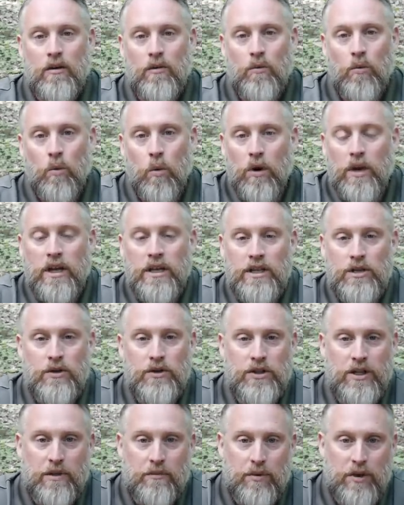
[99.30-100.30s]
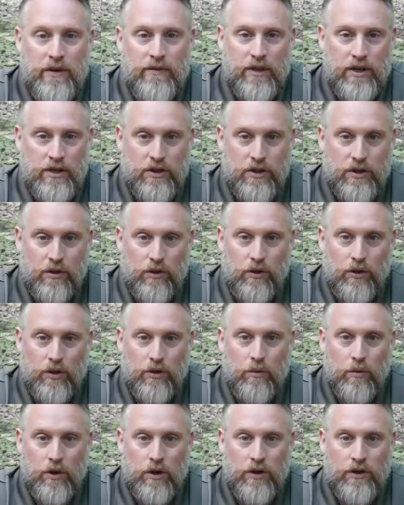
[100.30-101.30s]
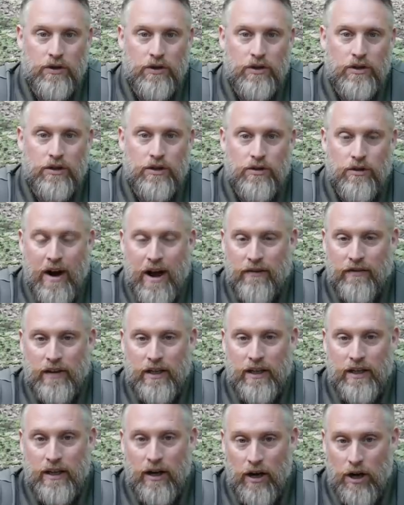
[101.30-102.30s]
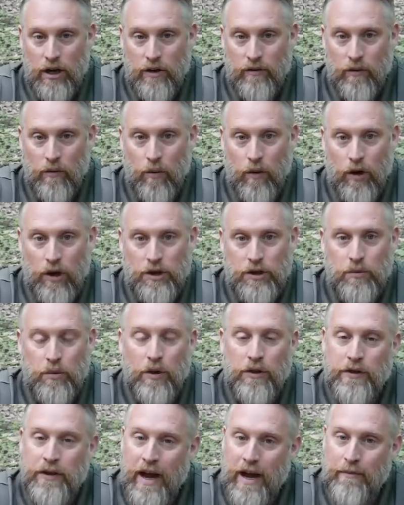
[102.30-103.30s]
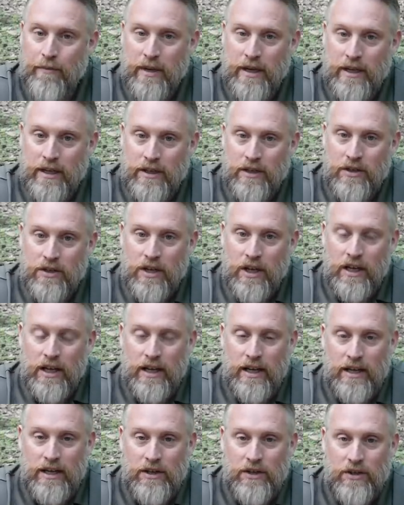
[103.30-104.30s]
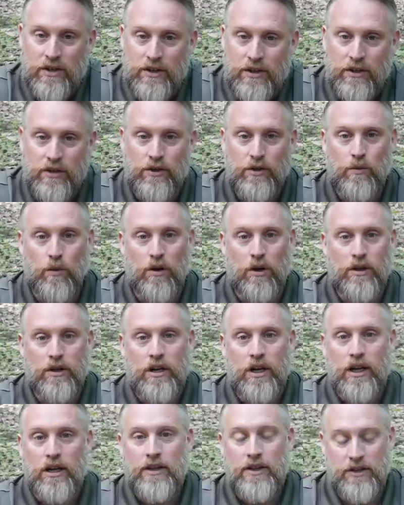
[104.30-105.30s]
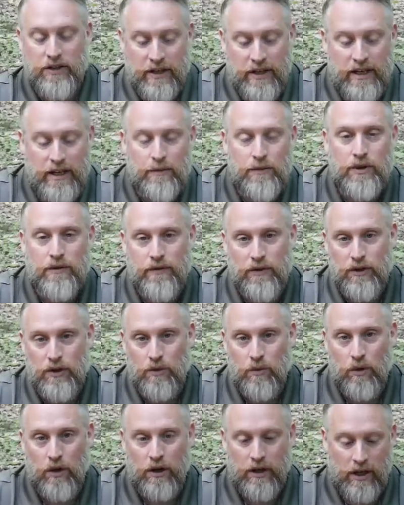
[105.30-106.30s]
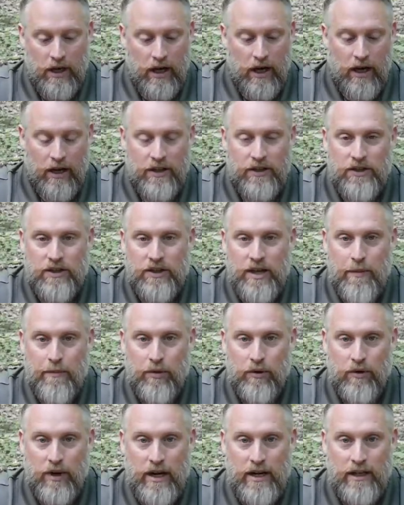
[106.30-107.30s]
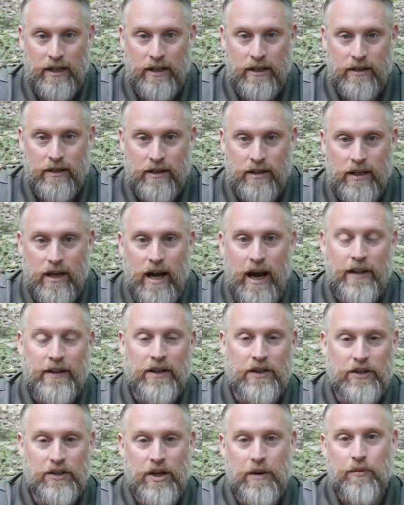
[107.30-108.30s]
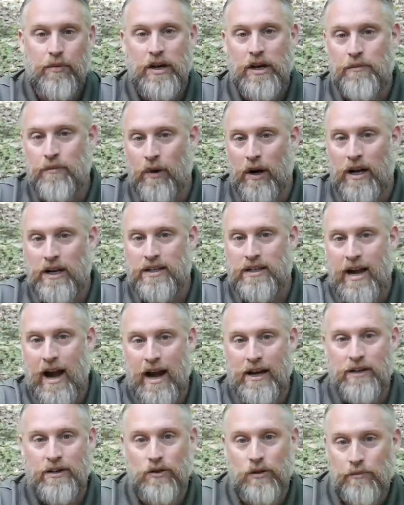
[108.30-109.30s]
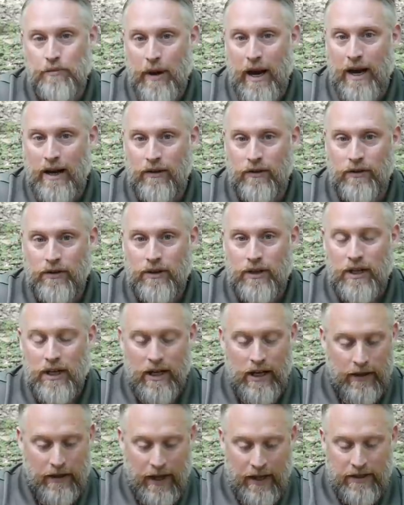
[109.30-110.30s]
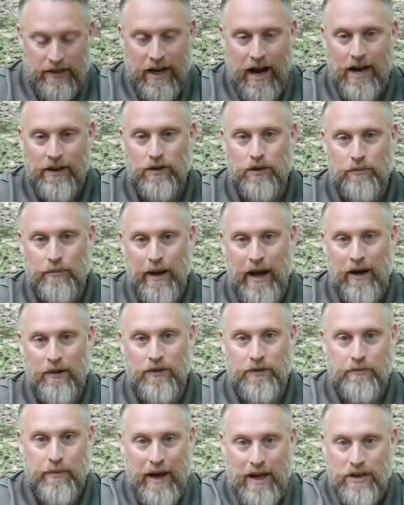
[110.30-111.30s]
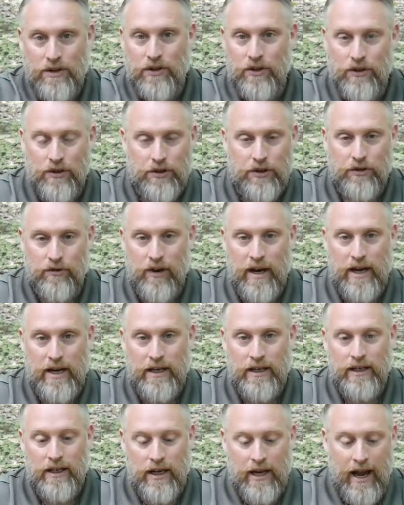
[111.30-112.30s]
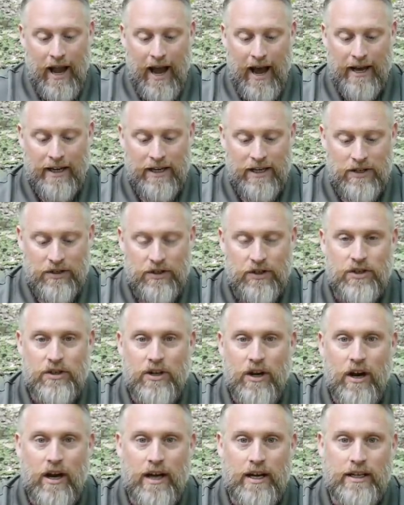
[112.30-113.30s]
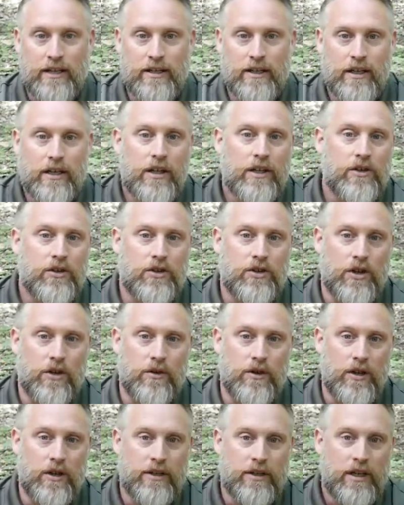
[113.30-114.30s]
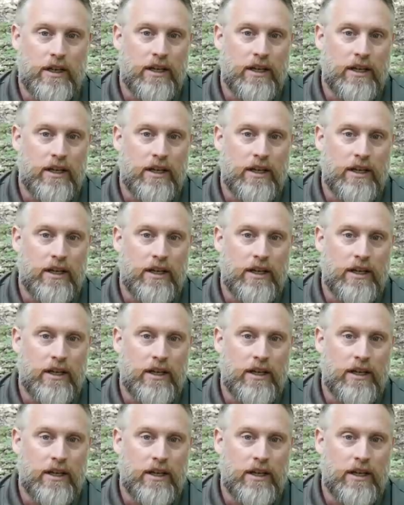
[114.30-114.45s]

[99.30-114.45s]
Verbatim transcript: What I used in the previous talk was traveling overwatch. What that means is that the teams of the squad are separated, and they're separated by a tactical bound. And that tactical bound depends on the terrain, and it is designed so that